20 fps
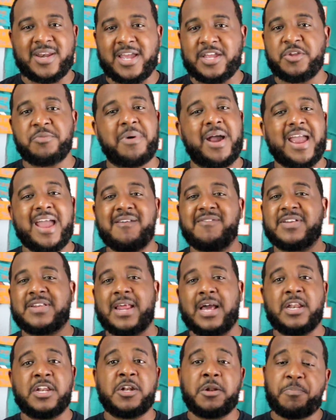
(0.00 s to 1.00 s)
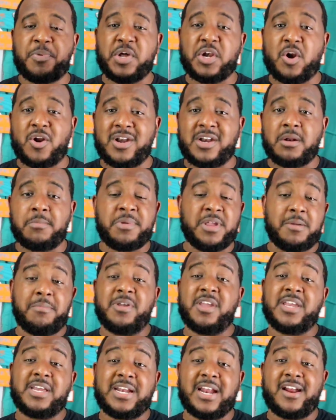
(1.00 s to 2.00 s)
Now, you might have $1 to put on it to be a
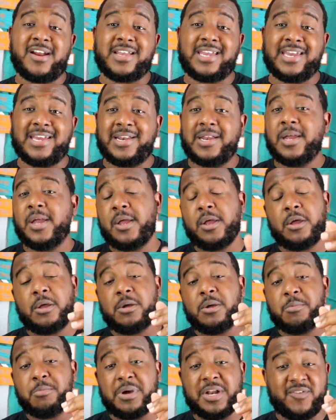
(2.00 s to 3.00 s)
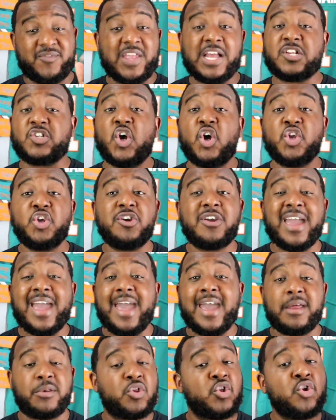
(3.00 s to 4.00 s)
millionaire again, but if that's all you
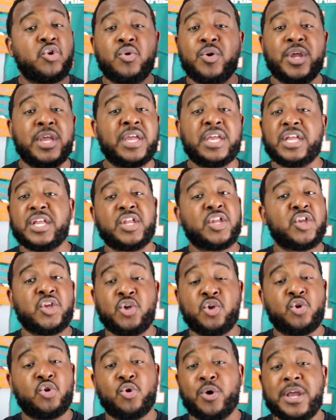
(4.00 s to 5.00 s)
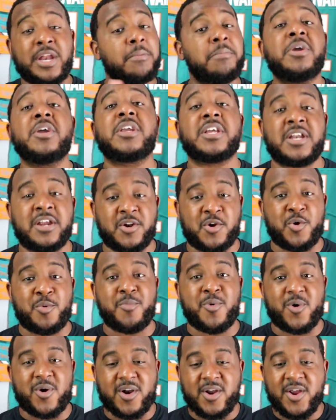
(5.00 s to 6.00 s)
had, you ain't a millionaire no
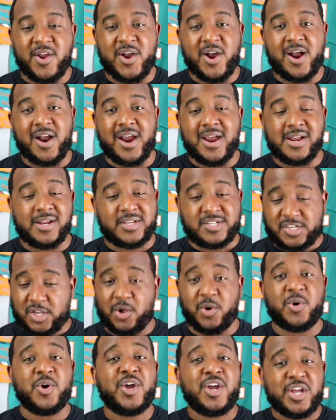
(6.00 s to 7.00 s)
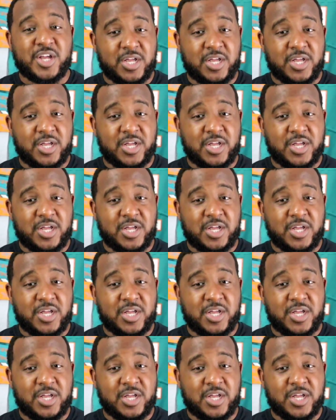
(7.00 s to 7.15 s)
more. All right, so